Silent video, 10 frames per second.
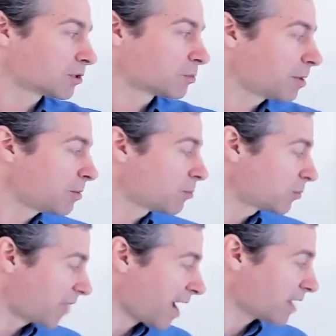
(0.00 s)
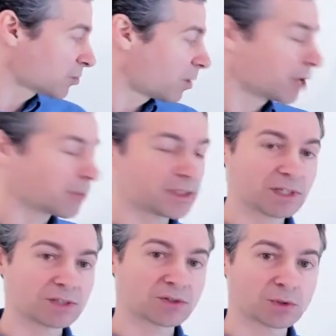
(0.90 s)
So maybe that's why we
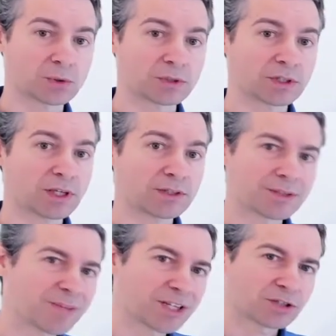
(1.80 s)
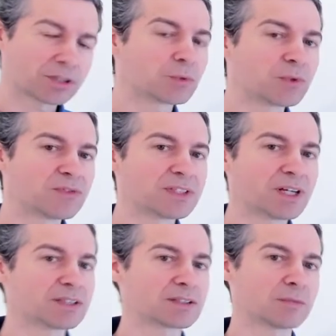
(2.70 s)
test the corner case to make sure that we've
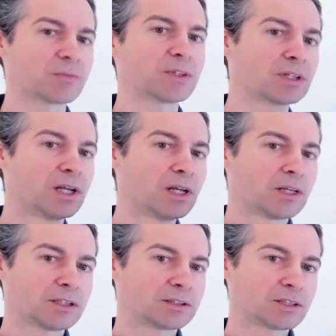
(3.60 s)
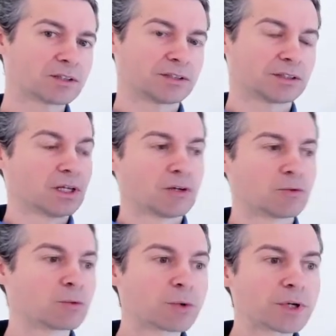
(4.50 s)
done something that doesn't
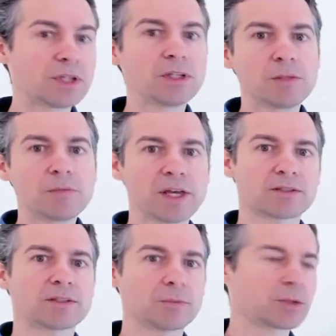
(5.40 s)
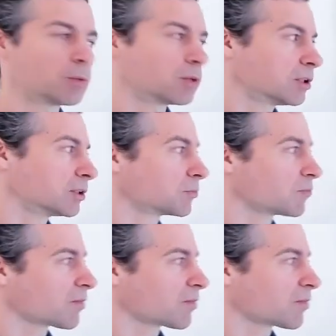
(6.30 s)
really mess up the world.